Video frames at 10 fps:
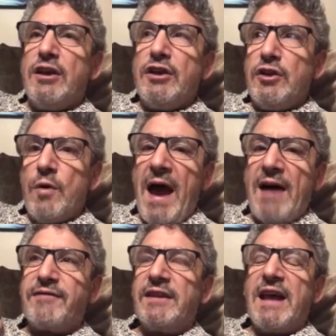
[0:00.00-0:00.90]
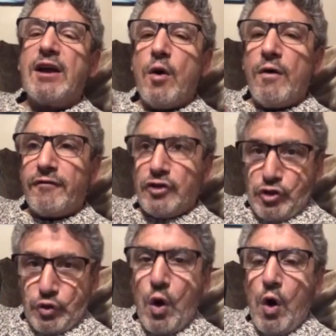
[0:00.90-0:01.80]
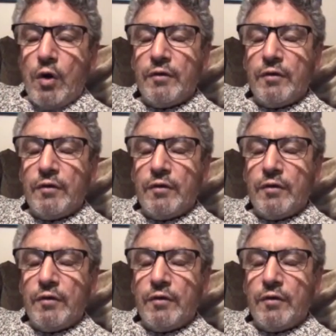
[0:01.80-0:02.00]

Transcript: you have to let go of control.